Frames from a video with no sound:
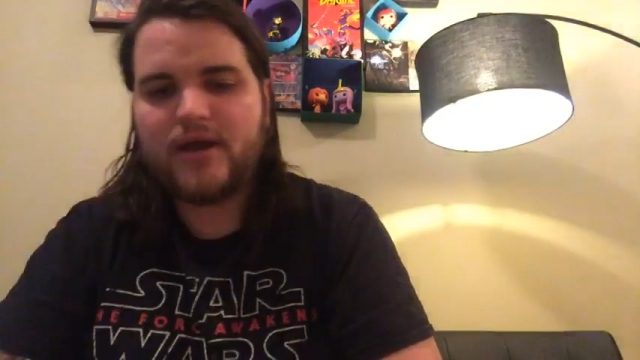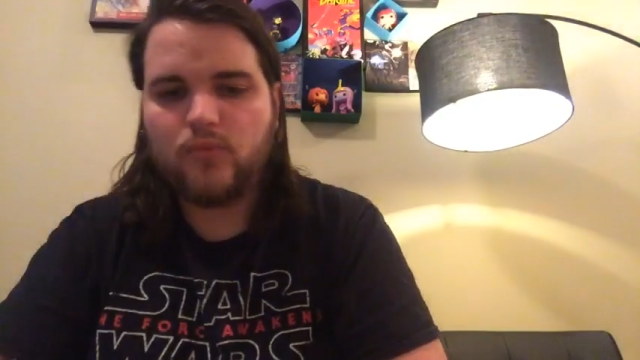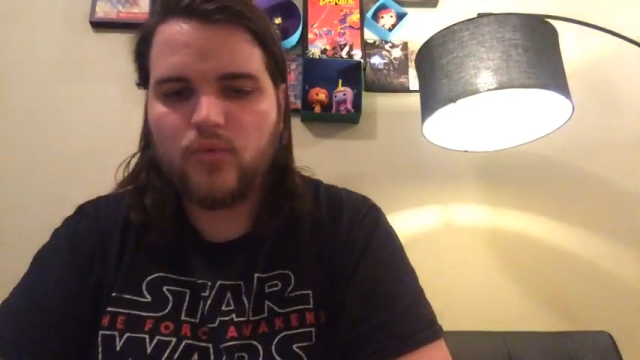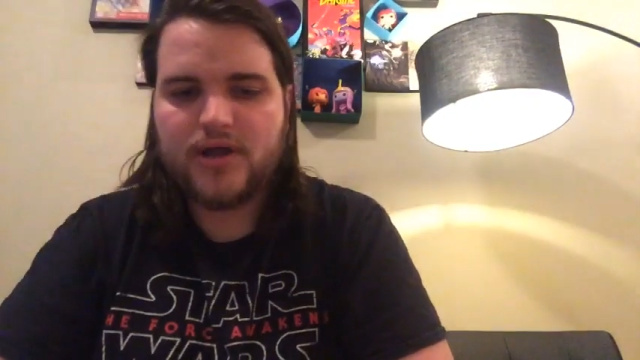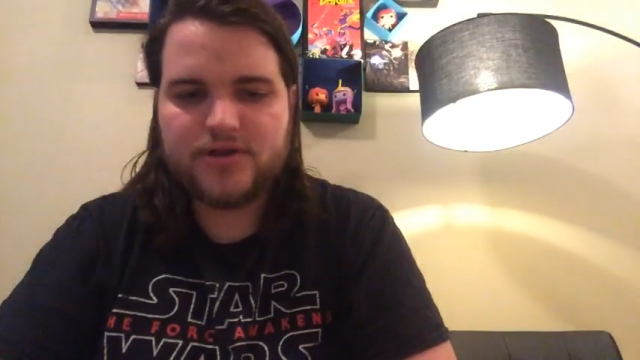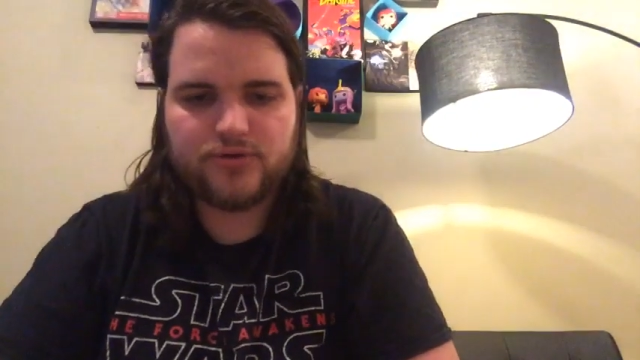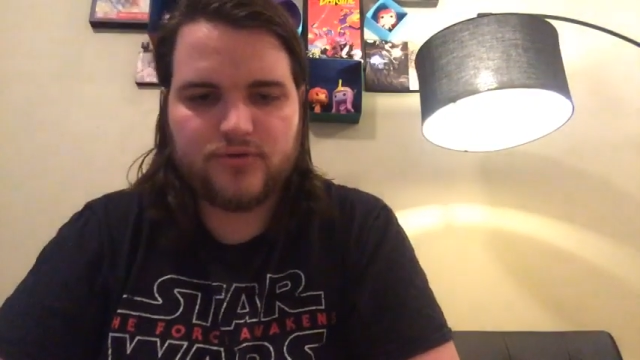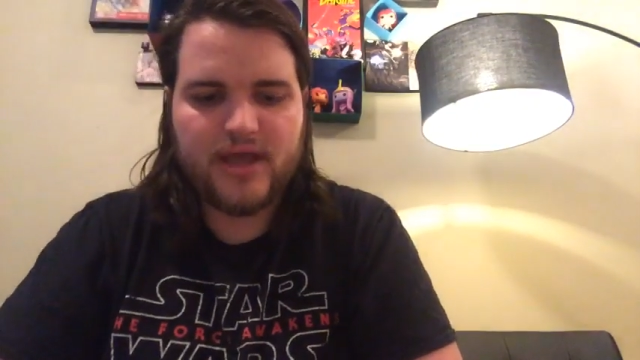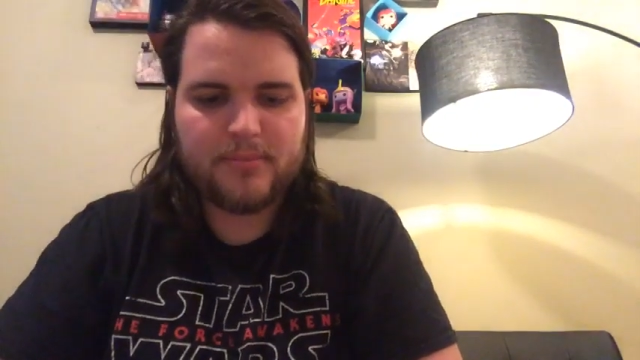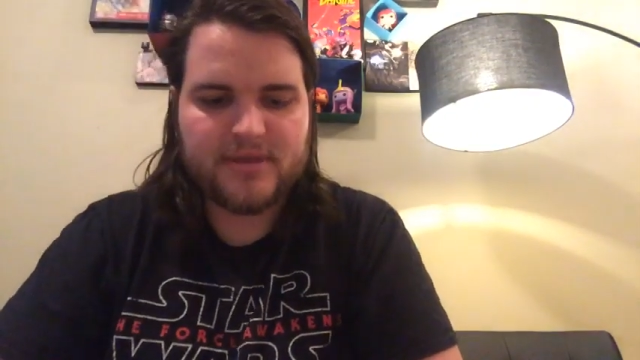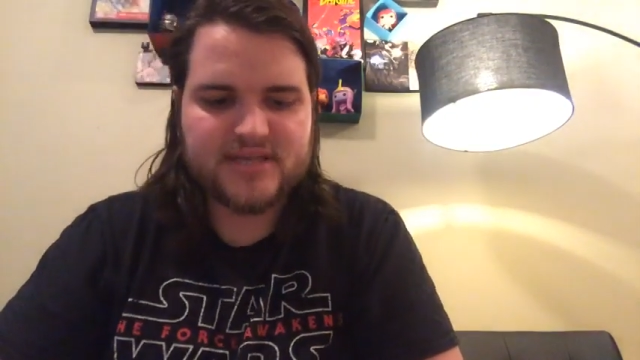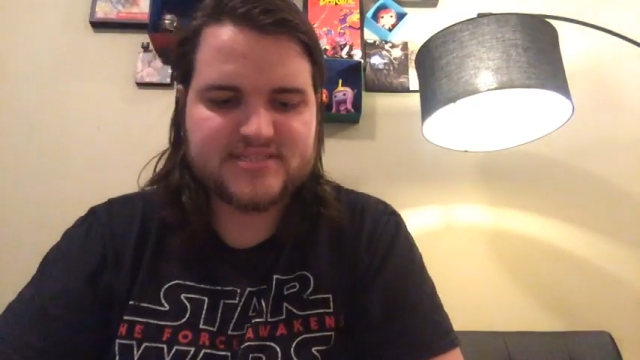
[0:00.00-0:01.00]
one
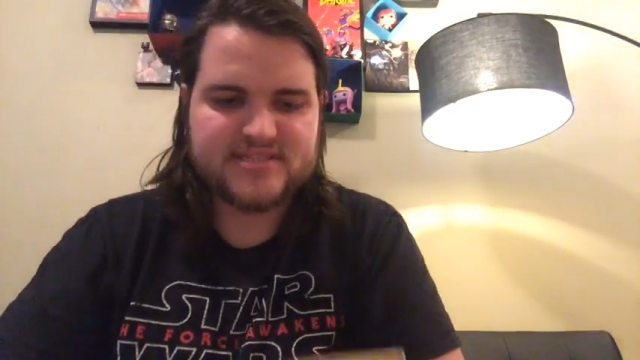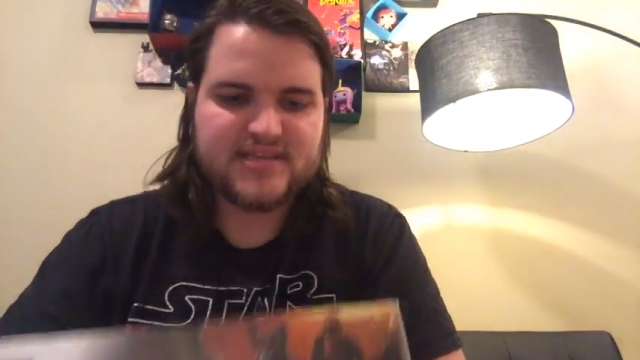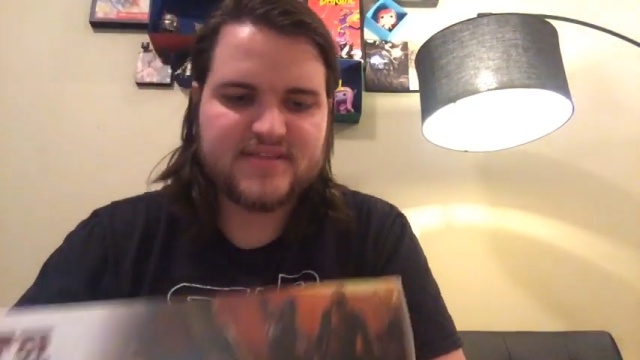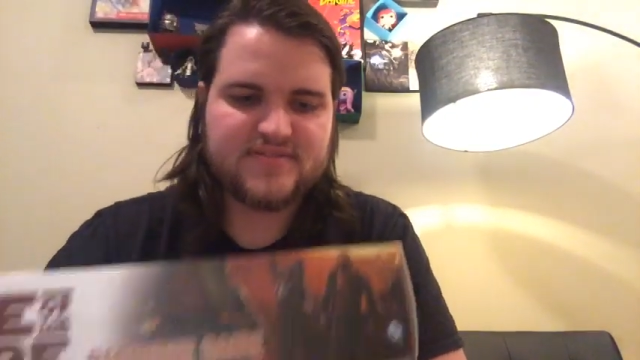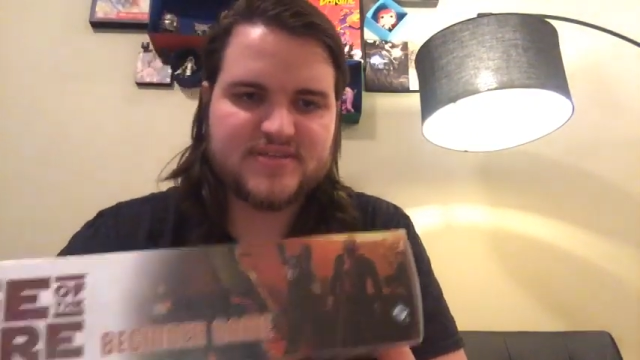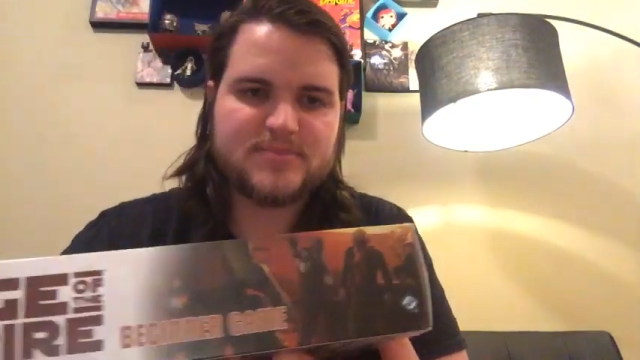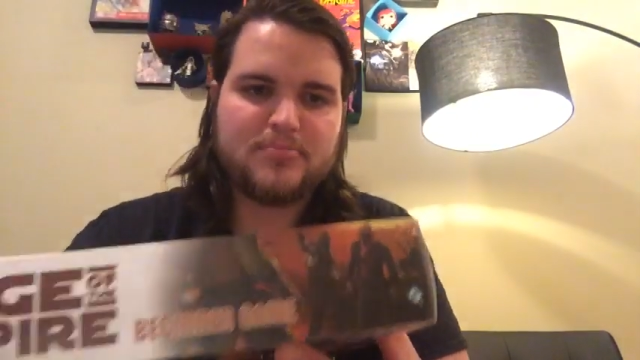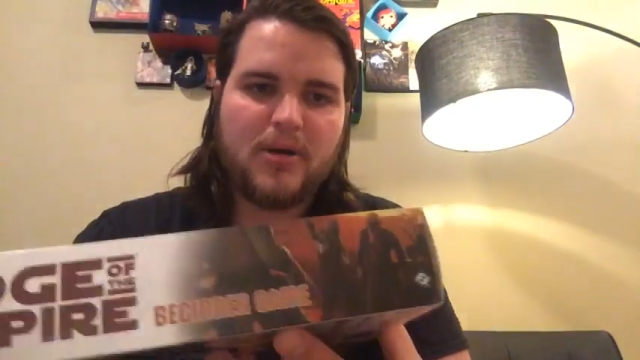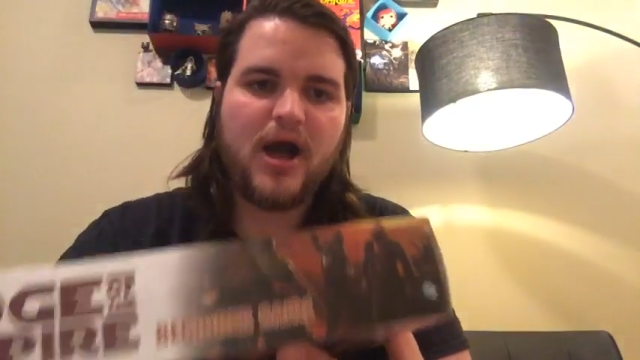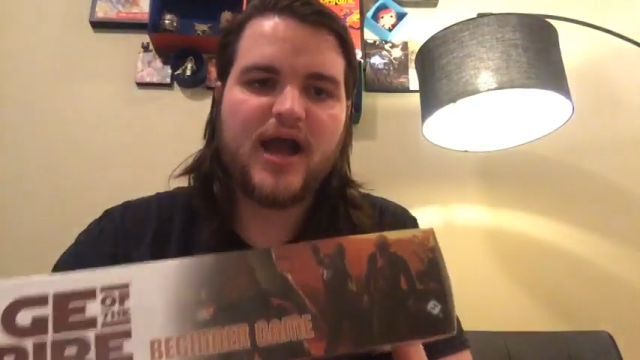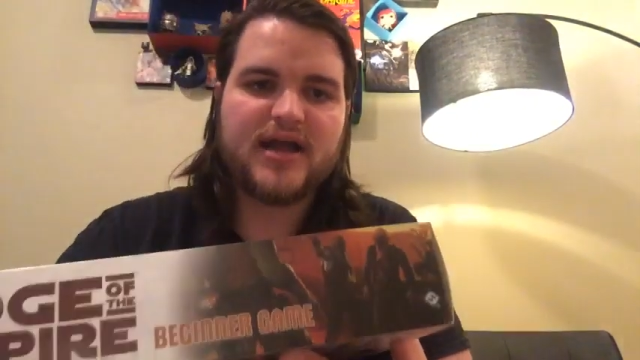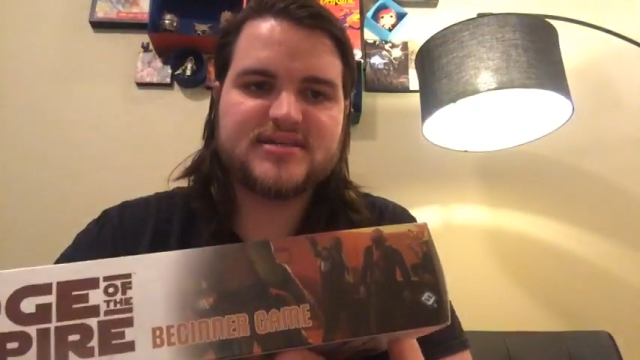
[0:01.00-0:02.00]
gripe is that this
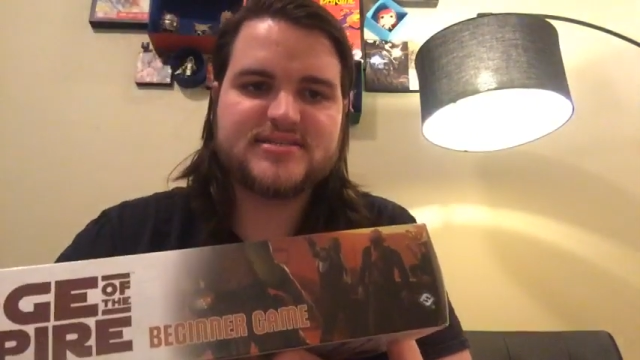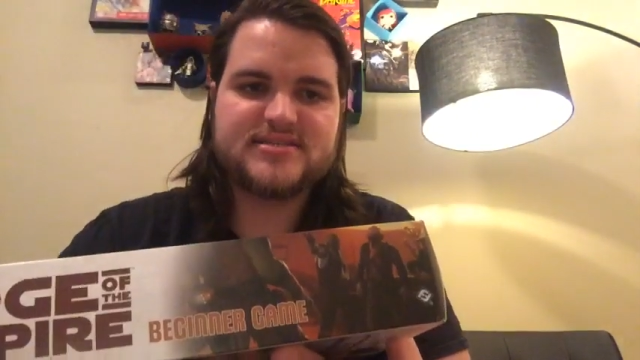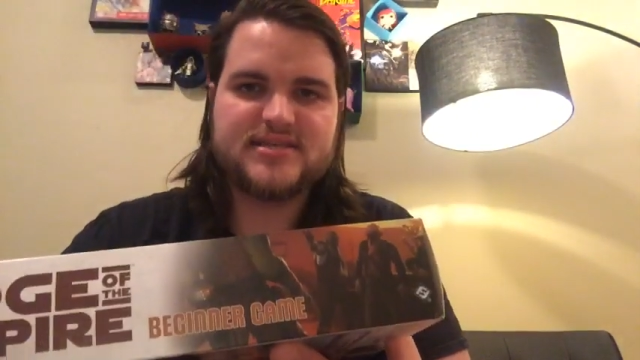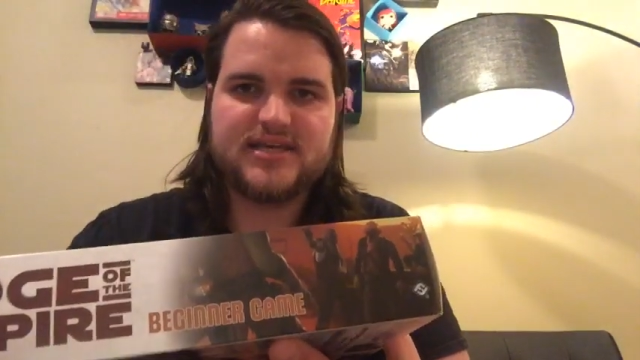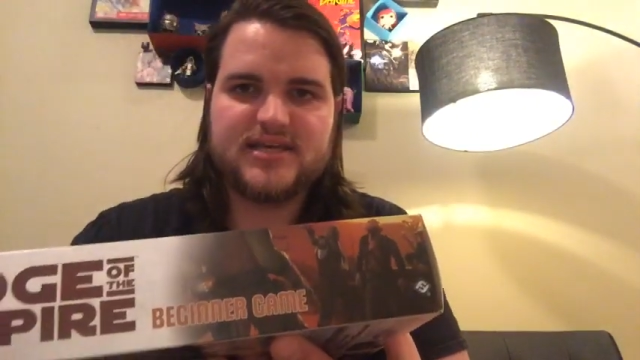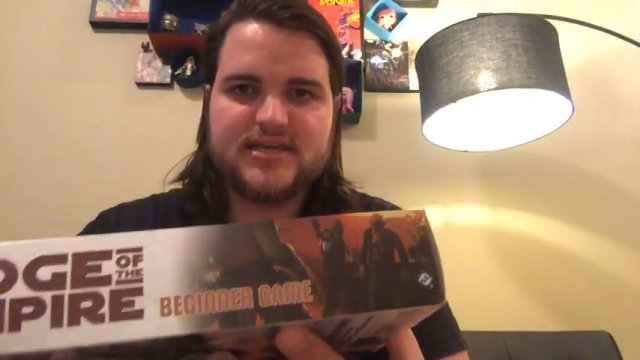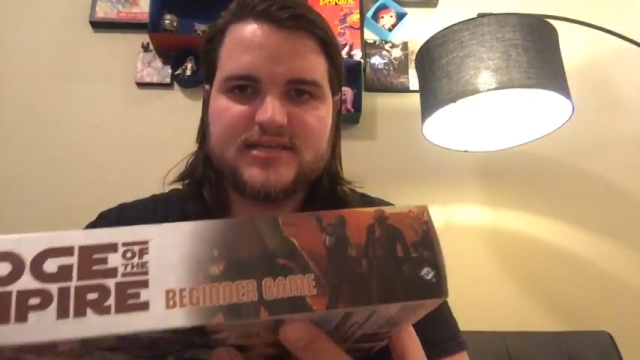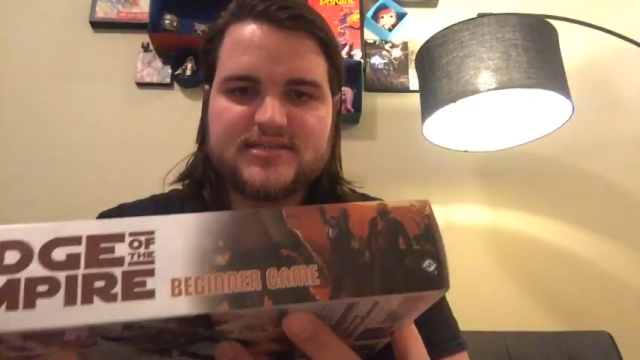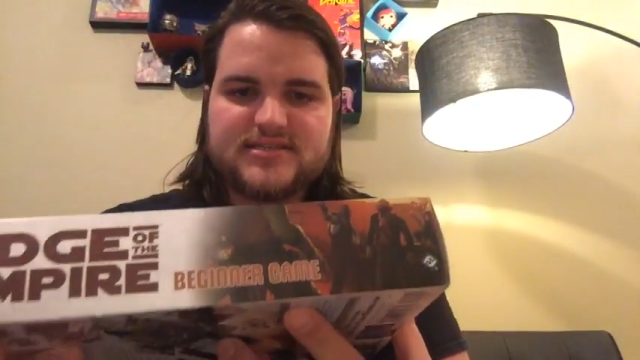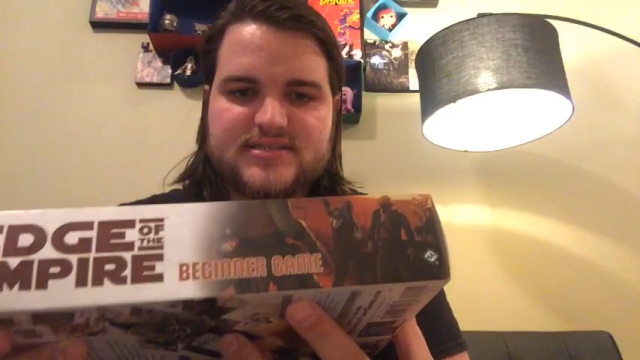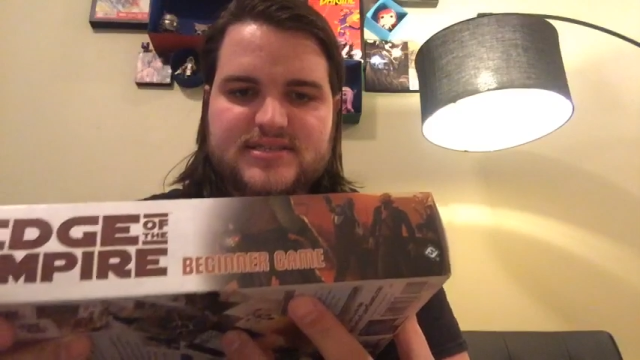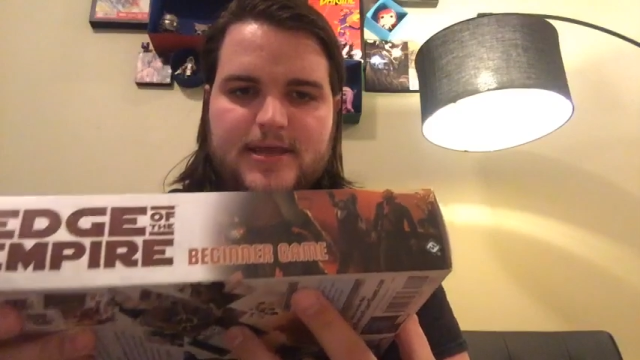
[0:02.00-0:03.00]
box
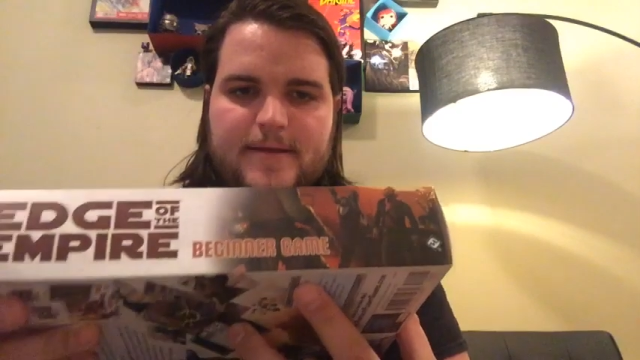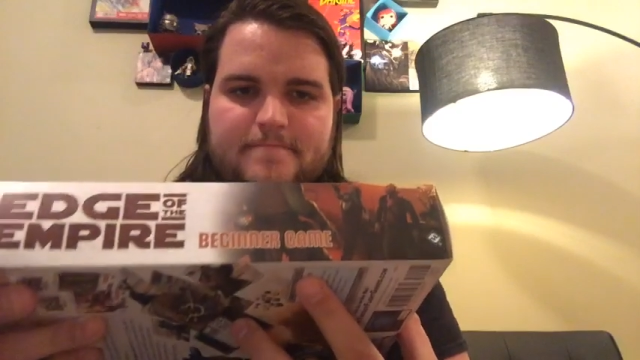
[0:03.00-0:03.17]
it's